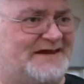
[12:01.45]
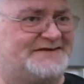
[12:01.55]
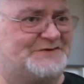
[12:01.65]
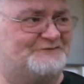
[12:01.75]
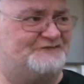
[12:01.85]

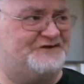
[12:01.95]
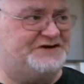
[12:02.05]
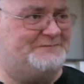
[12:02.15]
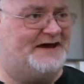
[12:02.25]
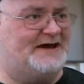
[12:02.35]
get some
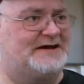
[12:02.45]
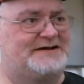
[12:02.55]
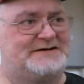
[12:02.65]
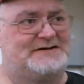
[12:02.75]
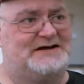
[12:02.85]

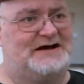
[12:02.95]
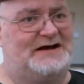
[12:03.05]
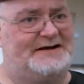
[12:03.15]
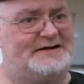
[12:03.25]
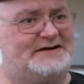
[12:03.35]
feedback
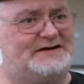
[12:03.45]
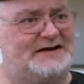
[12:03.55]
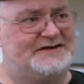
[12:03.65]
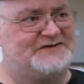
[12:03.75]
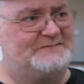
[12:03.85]

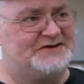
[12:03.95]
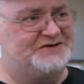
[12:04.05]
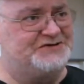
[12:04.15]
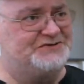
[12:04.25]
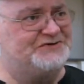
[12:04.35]
on some of
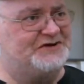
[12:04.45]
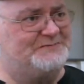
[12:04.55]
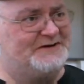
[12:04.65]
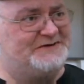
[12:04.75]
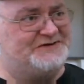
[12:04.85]
the shows that
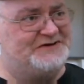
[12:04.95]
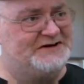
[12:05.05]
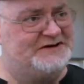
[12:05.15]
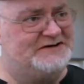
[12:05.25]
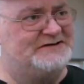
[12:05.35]
you might be
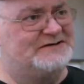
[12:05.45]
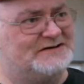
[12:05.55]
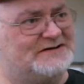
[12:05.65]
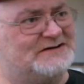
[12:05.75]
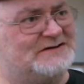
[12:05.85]
seeing here.
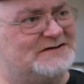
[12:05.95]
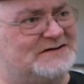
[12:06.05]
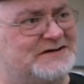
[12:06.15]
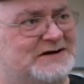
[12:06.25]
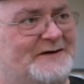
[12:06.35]

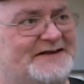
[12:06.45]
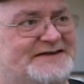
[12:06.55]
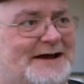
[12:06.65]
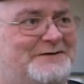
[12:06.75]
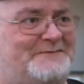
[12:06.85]
On
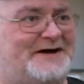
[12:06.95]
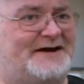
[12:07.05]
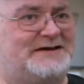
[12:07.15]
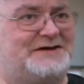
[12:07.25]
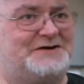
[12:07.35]
top of
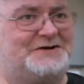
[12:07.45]
my,